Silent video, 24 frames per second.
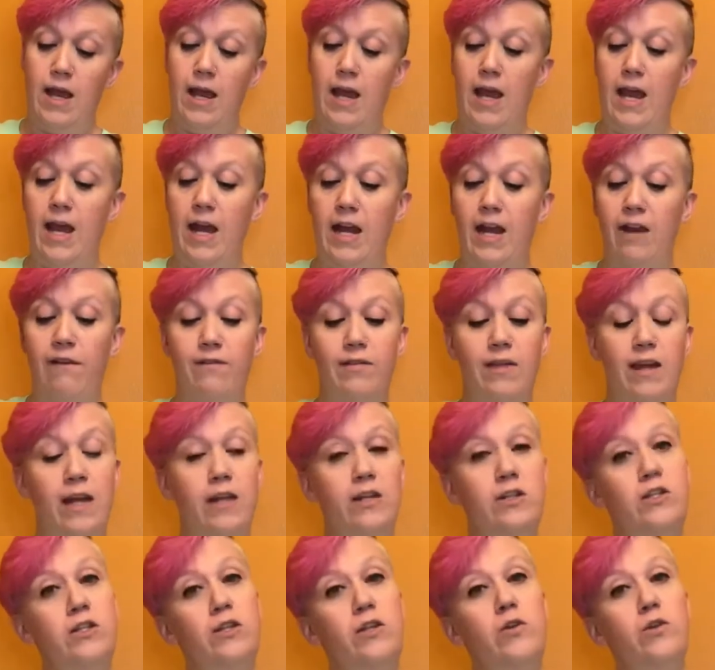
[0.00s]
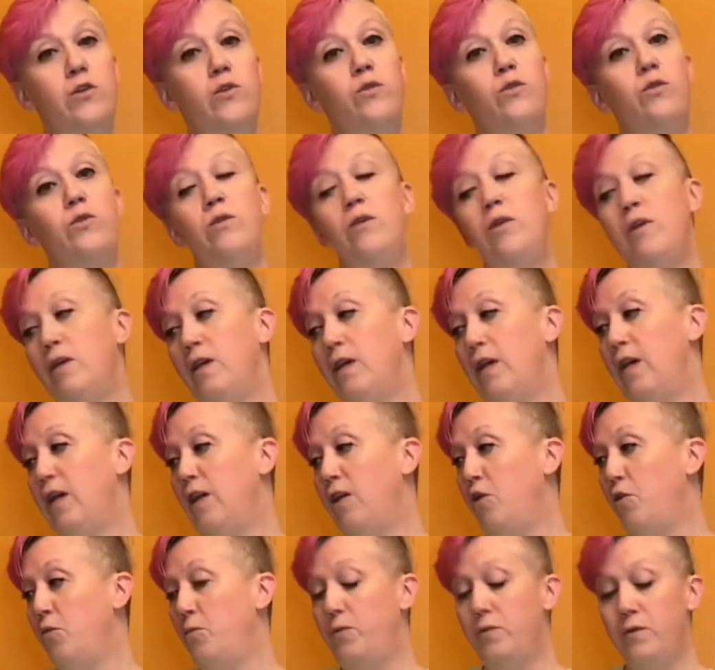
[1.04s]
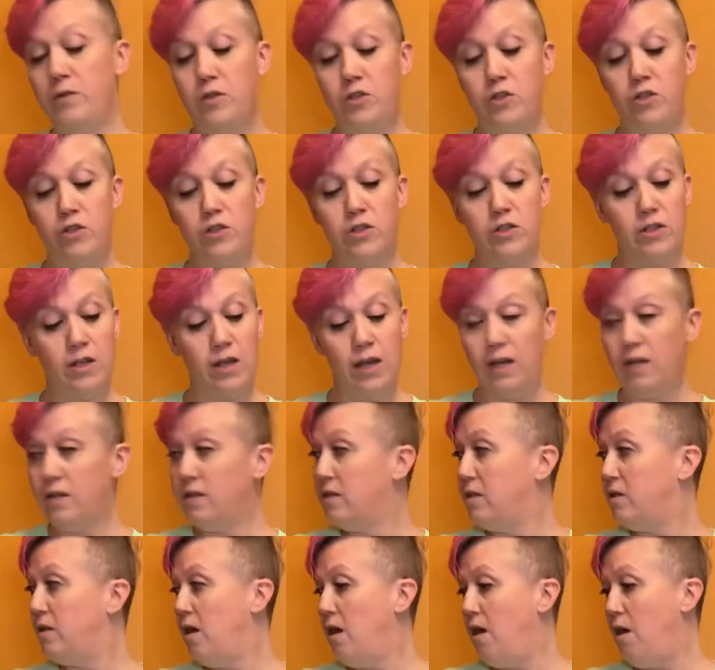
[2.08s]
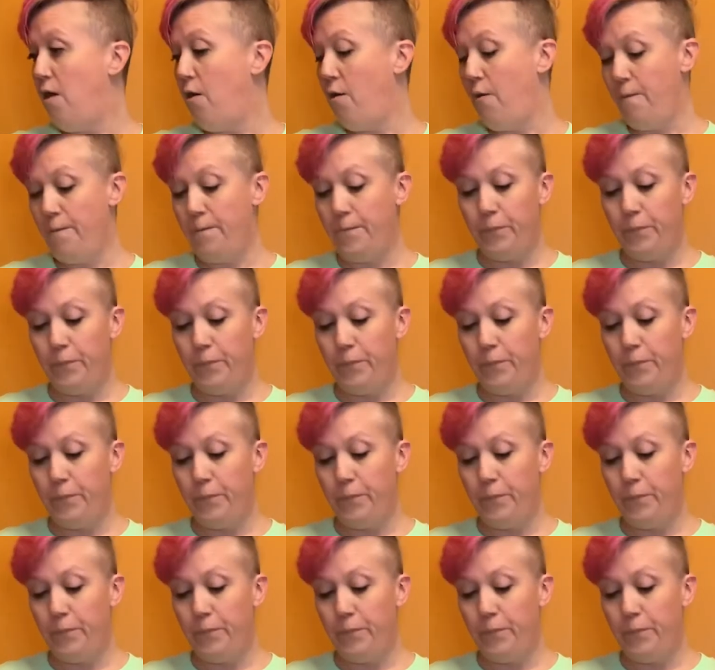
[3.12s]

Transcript: and if they do, it opens just like so.